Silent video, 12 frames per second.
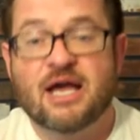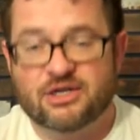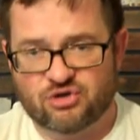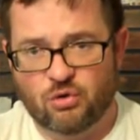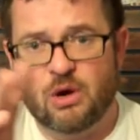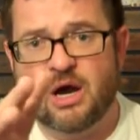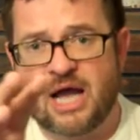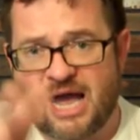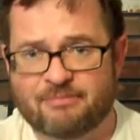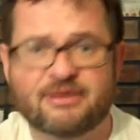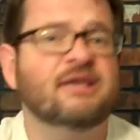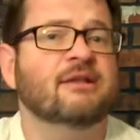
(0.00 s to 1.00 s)
So,
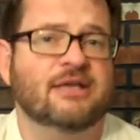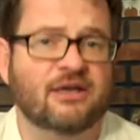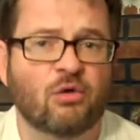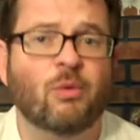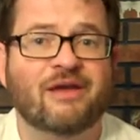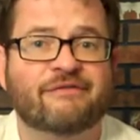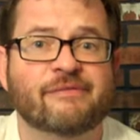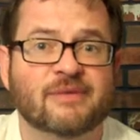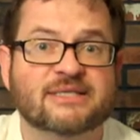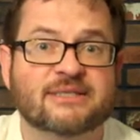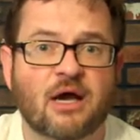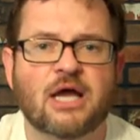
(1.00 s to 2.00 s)
aphelion, away from
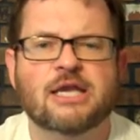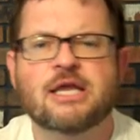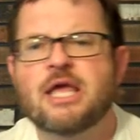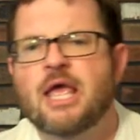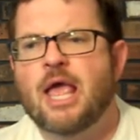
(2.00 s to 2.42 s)
the Sun.